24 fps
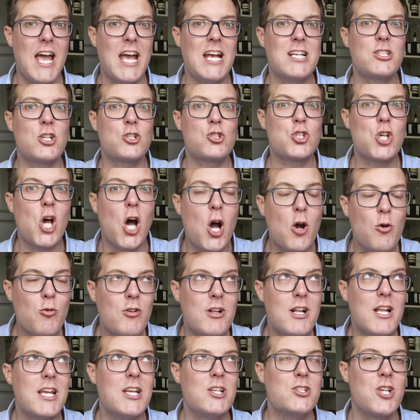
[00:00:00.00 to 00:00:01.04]
It's a
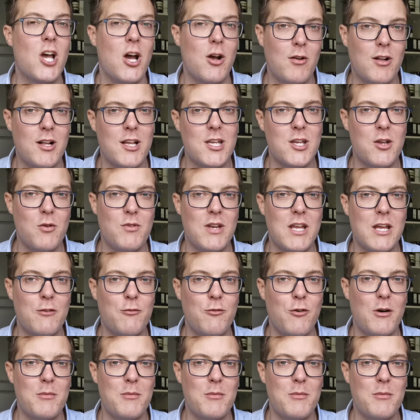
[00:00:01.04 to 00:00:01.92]
totally, totally unique